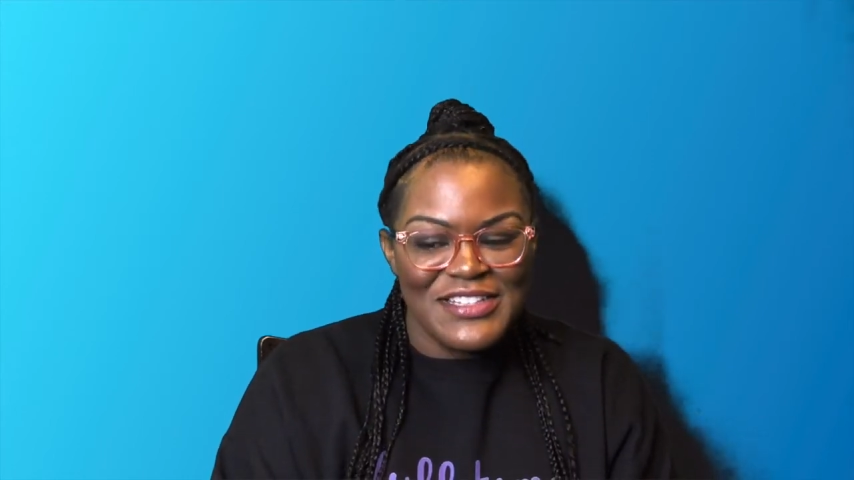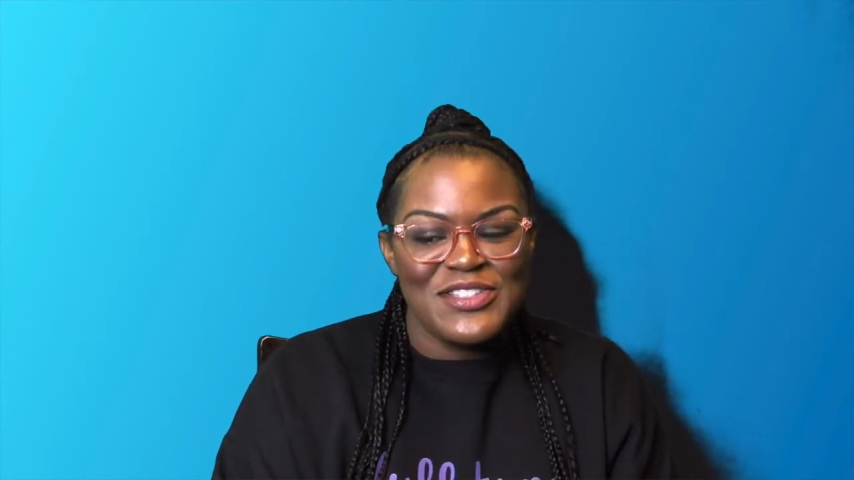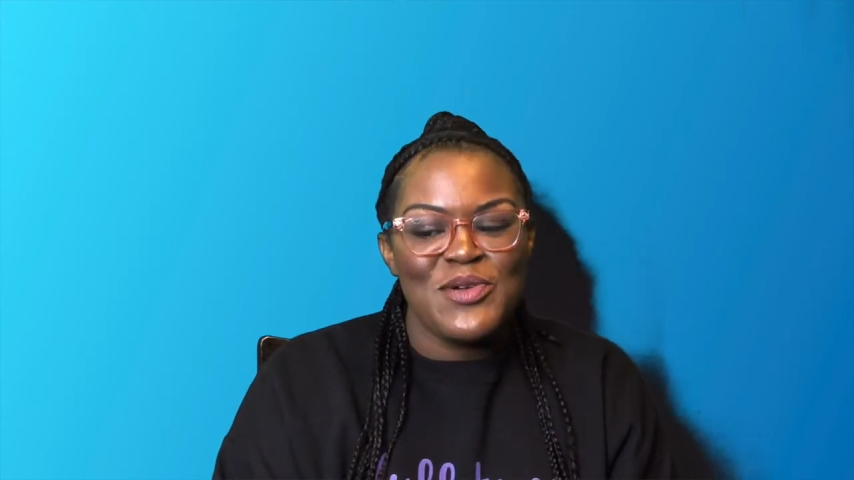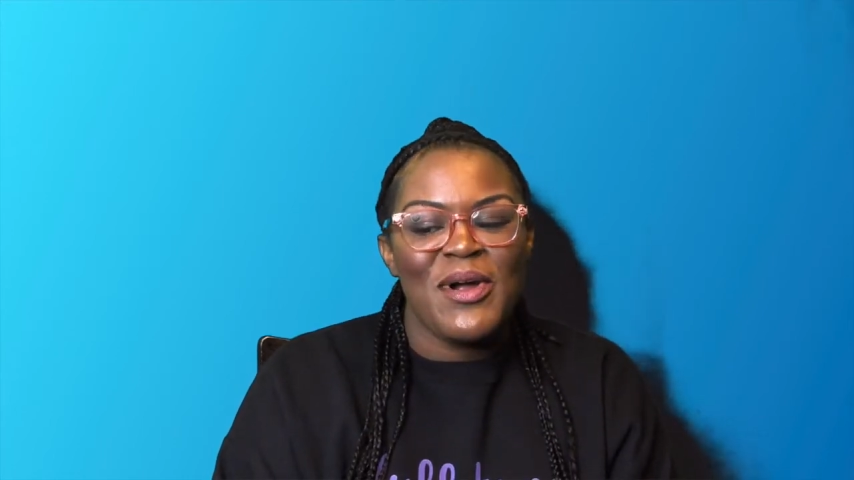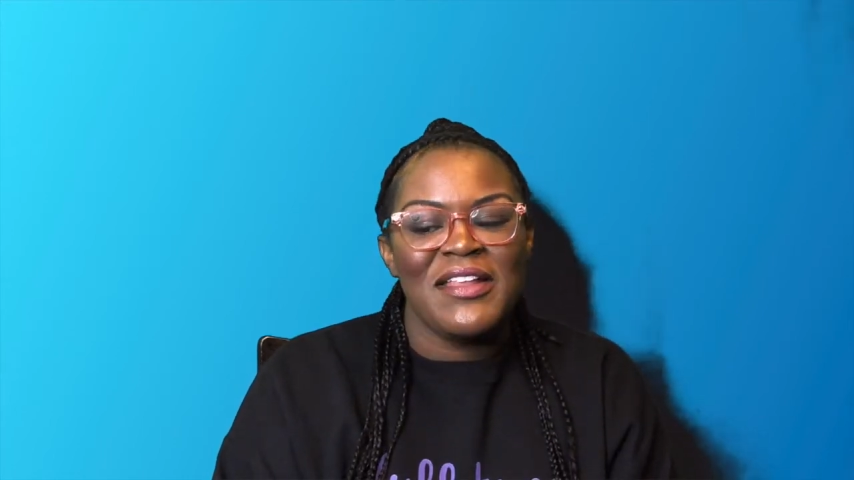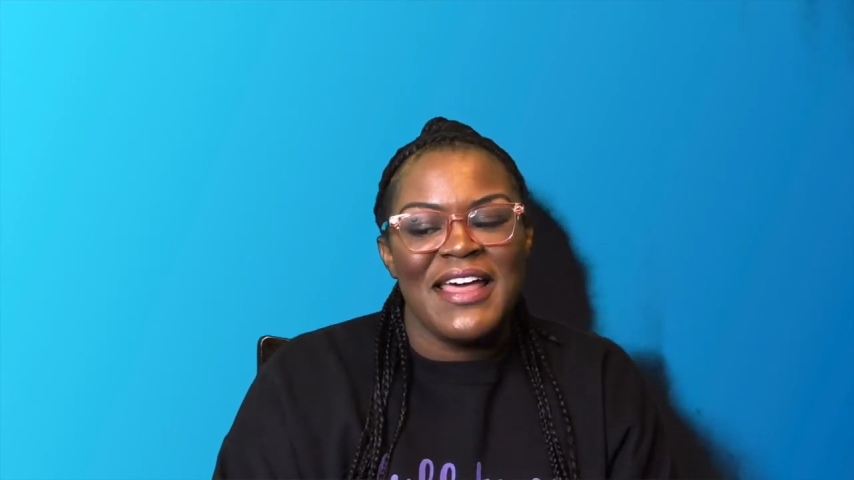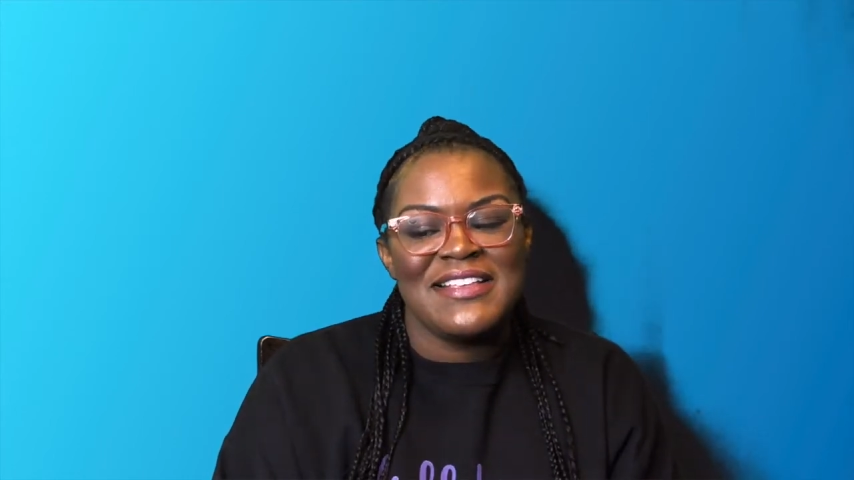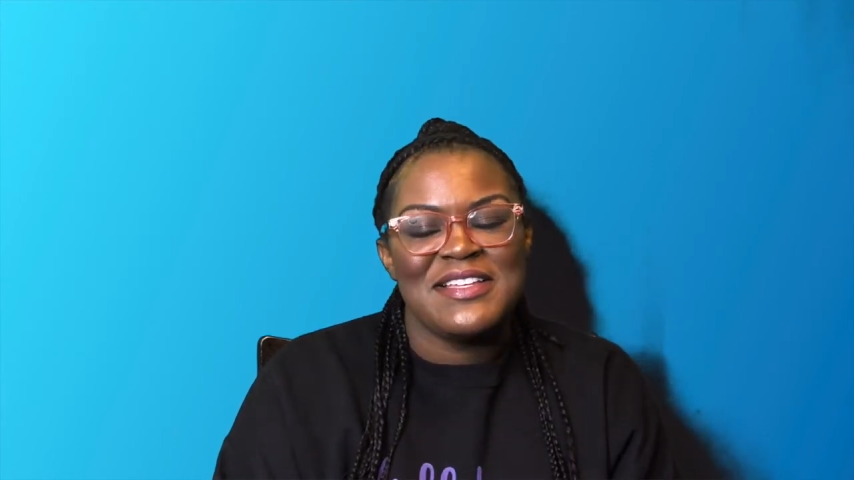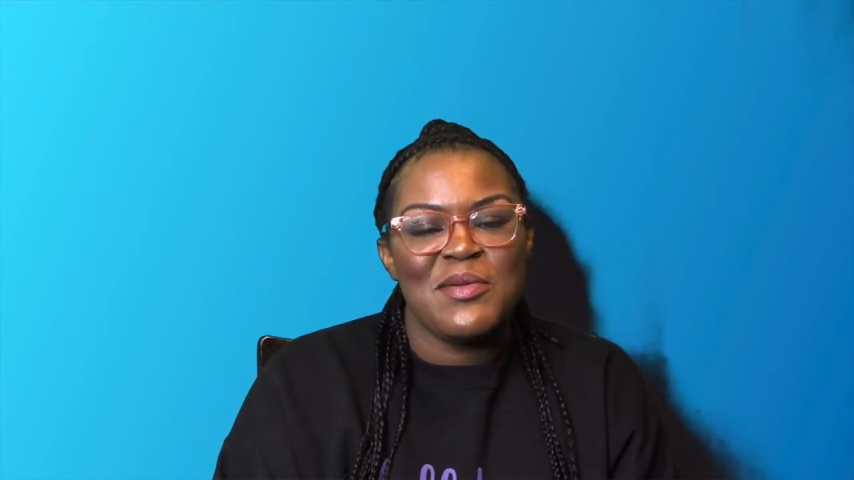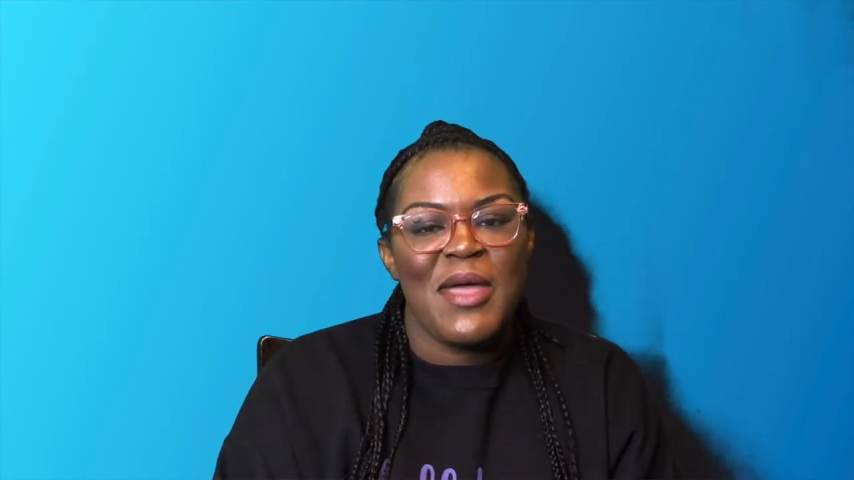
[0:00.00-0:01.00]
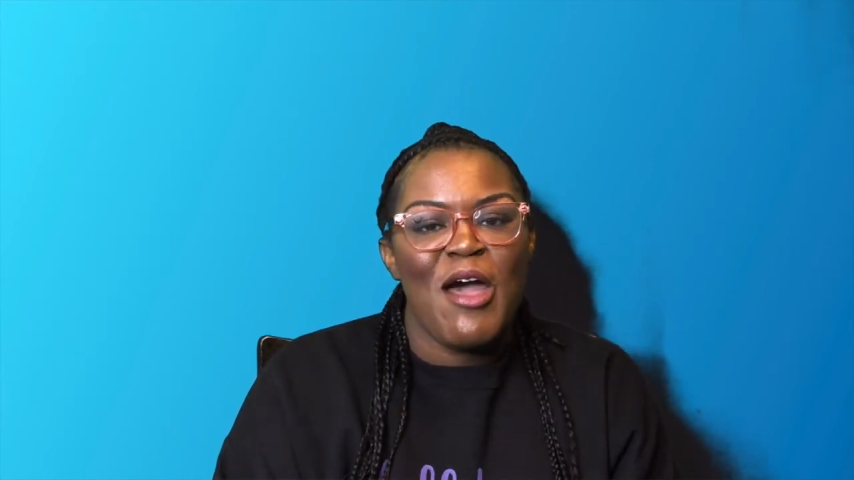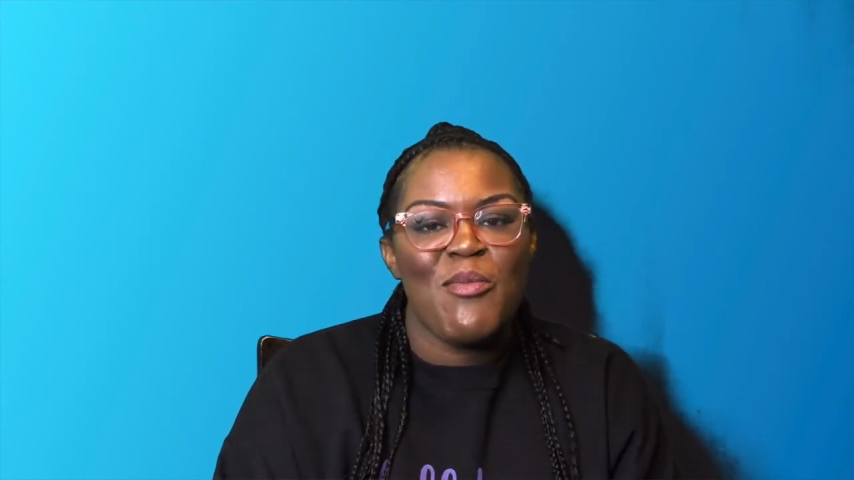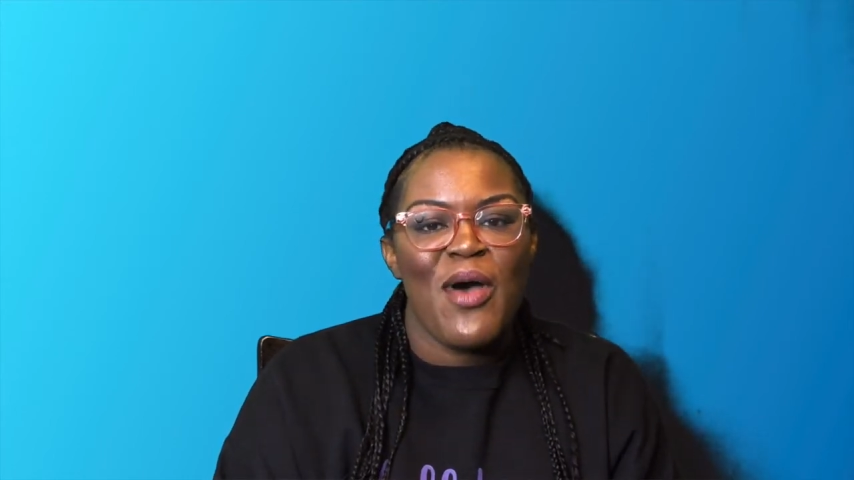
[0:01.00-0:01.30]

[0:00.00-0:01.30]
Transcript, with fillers: to our lesson about